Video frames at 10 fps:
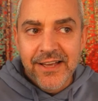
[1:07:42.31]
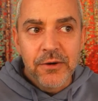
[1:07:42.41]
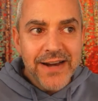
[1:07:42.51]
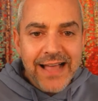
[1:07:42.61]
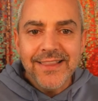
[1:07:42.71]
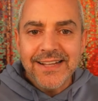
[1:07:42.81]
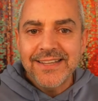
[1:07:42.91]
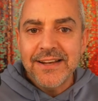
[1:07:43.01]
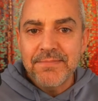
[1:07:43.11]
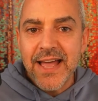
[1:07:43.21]
Would I like to
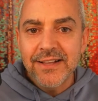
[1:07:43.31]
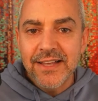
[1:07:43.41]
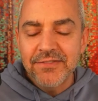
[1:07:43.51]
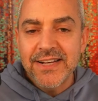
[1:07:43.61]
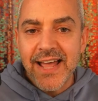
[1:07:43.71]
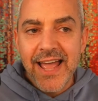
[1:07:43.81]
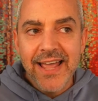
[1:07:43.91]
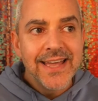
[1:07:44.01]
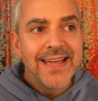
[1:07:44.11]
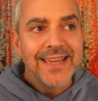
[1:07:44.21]
eat a bagel every
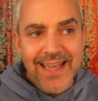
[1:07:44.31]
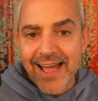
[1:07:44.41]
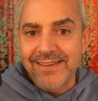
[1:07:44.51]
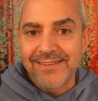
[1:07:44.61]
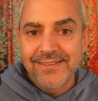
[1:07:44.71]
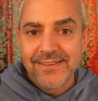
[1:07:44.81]
day? Yes.